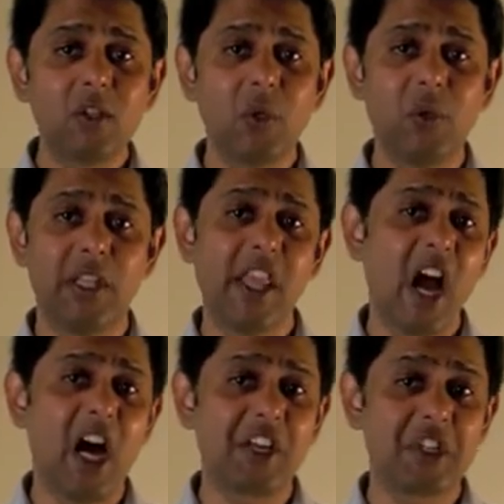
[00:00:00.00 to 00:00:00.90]
tool in the
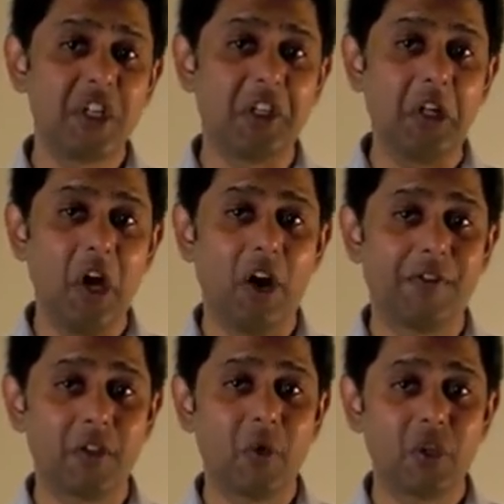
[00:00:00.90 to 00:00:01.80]
arsenal of
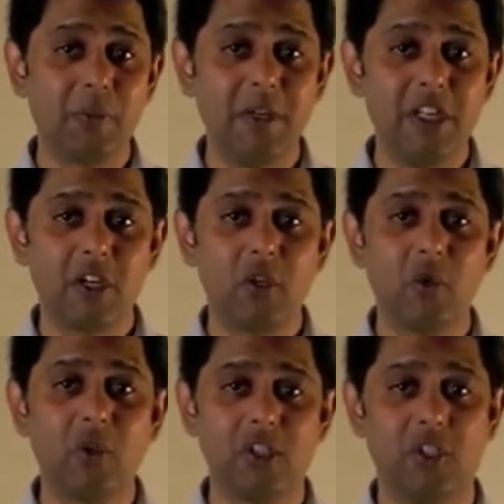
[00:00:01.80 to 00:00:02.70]
your social media
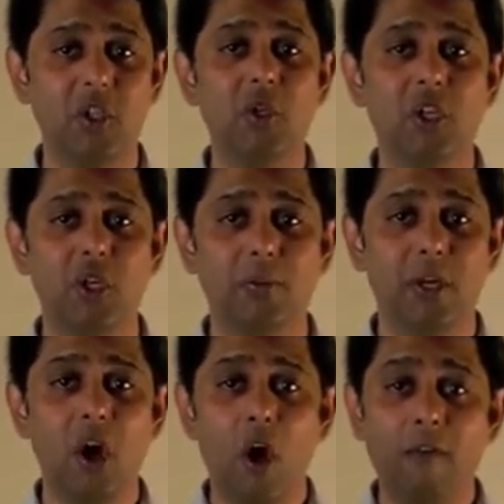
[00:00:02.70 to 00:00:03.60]
tools is YouTube
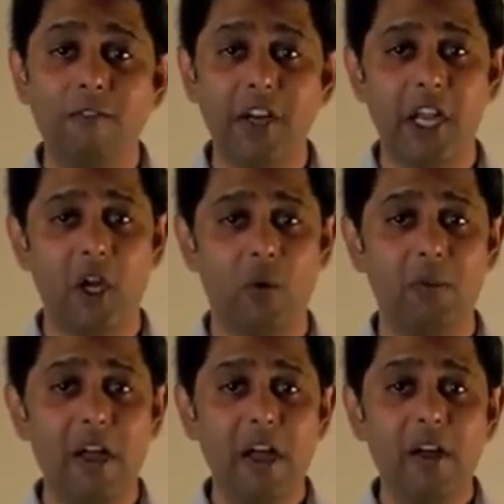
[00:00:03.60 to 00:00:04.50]
or video.
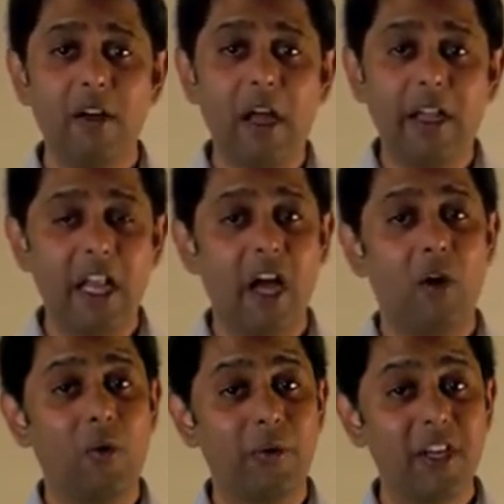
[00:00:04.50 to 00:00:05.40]

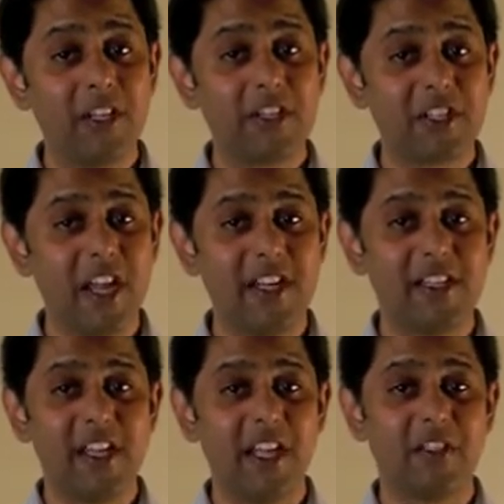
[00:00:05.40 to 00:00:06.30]
Now, real
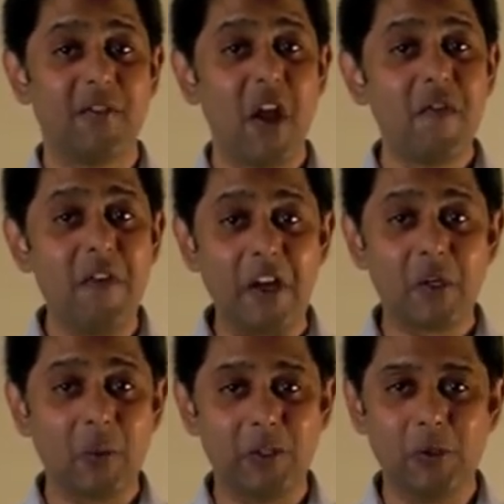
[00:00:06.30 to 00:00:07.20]
estate is a very
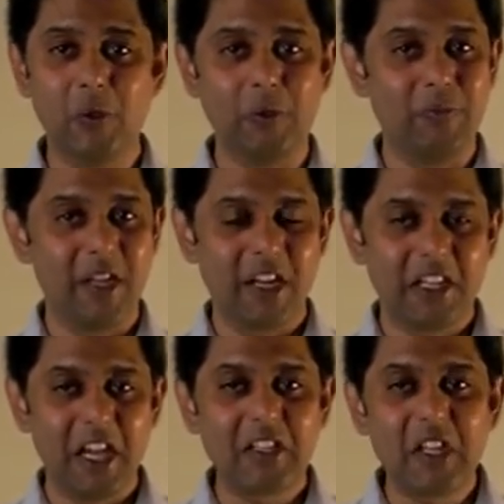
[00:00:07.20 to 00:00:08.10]
visual tool.
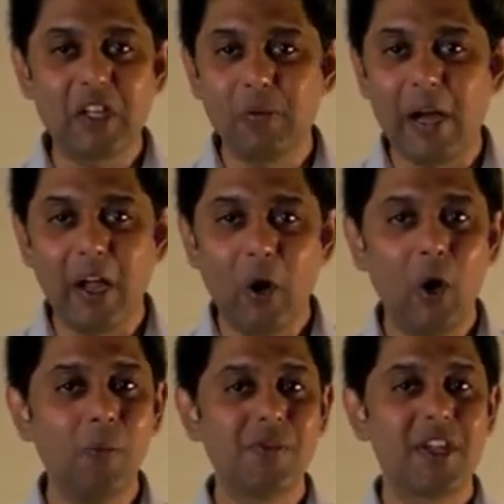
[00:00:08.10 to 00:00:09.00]
Clients like to buy
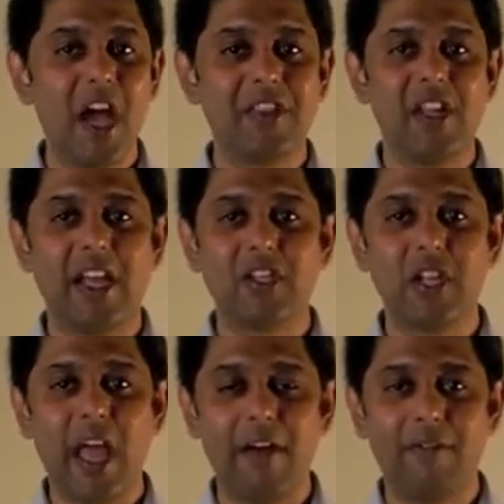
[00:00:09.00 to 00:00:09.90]
homes, they like
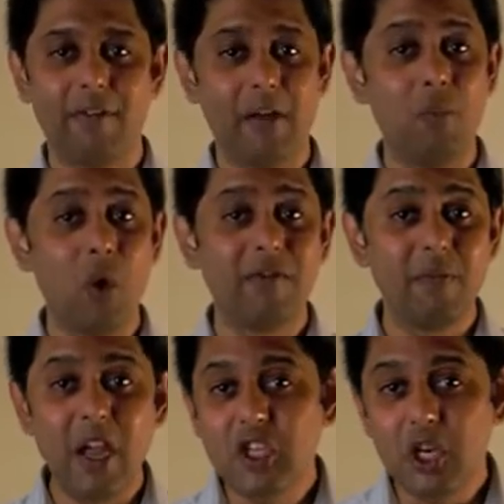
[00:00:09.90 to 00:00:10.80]
to have more
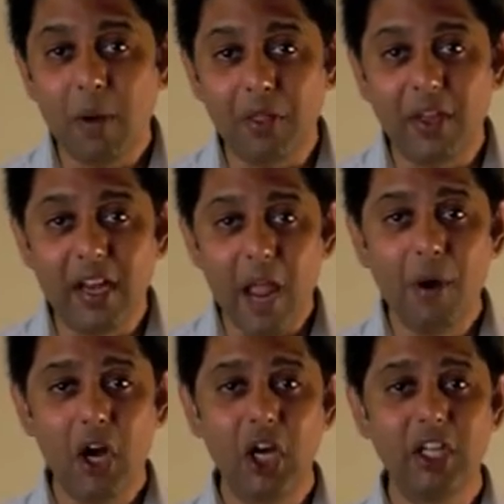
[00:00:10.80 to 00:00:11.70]
information about their
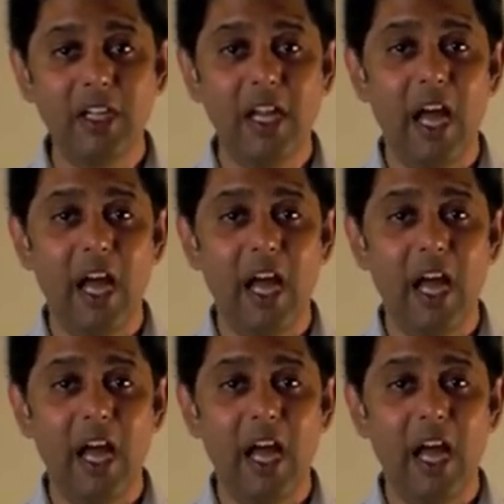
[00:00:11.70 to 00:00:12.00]
neighborhood.